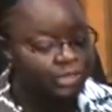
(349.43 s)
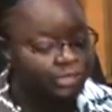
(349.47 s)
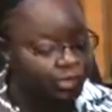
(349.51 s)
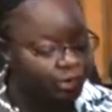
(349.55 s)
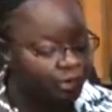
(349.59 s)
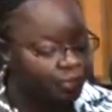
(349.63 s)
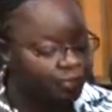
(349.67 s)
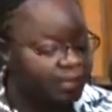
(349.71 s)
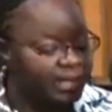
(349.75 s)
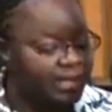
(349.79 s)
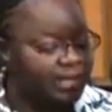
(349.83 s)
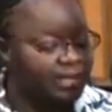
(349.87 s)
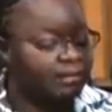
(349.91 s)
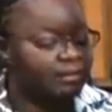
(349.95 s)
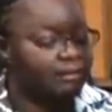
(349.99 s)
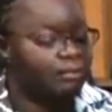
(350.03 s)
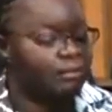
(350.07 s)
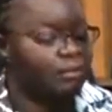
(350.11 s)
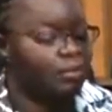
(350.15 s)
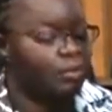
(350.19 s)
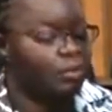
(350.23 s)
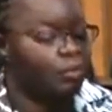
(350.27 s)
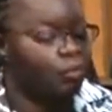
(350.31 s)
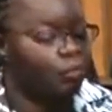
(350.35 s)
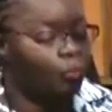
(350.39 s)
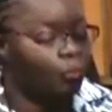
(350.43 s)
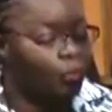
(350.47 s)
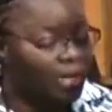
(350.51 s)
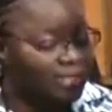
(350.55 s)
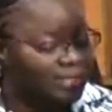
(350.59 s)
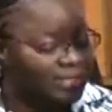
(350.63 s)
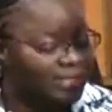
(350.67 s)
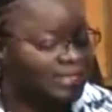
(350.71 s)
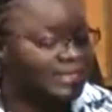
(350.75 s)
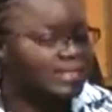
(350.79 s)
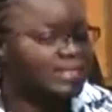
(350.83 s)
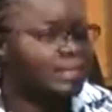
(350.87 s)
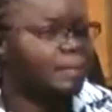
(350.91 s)
determine
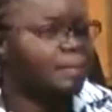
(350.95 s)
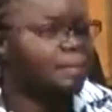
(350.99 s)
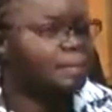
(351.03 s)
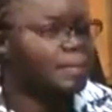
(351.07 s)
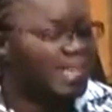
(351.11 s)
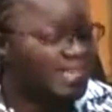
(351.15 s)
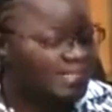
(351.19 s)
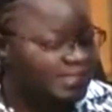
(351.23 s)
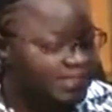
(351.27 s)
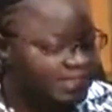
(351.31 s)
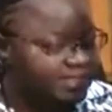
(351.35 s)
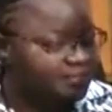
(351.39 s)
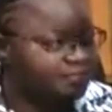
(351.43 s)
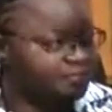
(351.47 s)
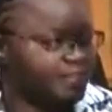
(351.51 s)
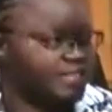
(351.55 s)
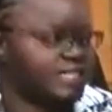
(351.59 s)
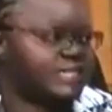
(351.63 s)
what is the best